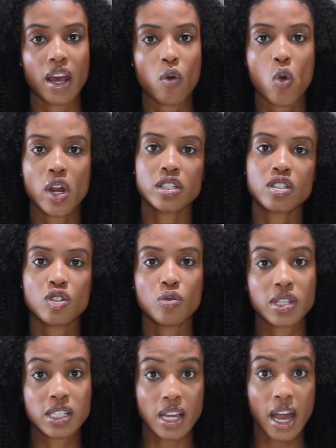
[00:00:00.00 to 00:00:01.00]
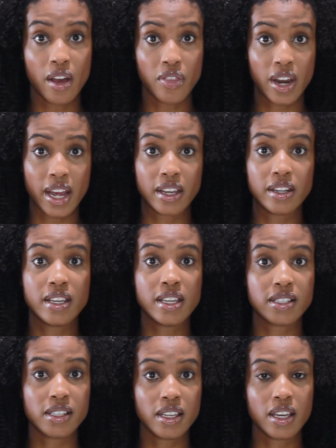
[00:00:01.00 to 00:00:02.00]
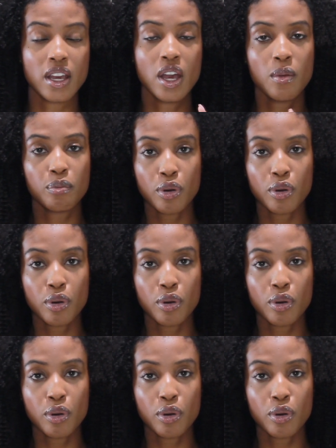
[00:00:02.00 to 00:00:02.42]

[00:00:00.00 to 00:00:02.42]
I wanted to do a style that I could easily